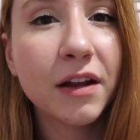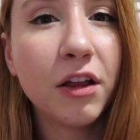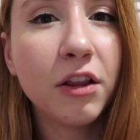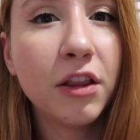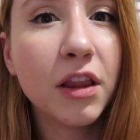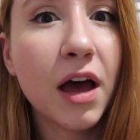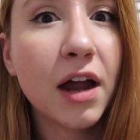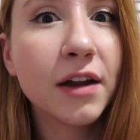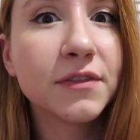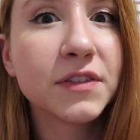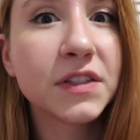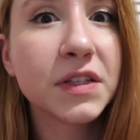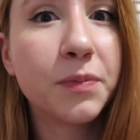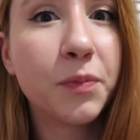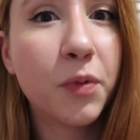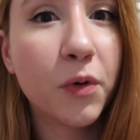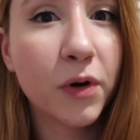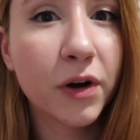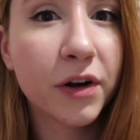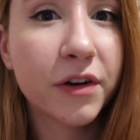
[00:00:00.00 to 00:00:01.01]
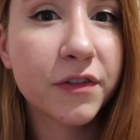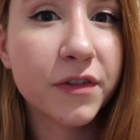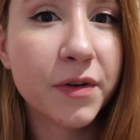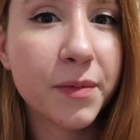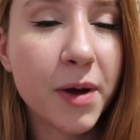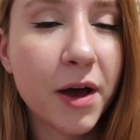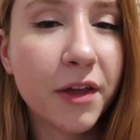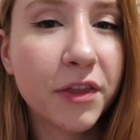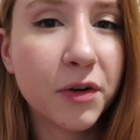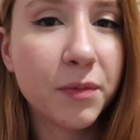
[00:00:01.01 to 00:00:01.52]
a lot of support
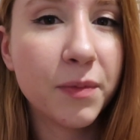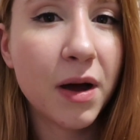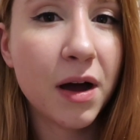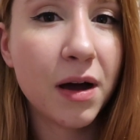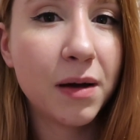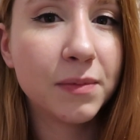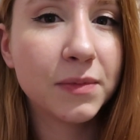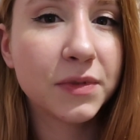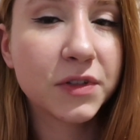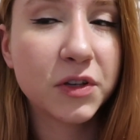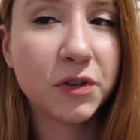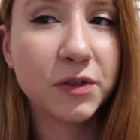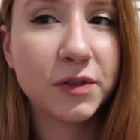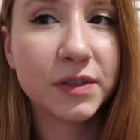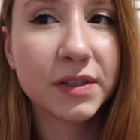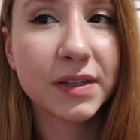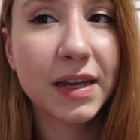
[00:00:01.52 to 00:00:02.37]
from other moms whose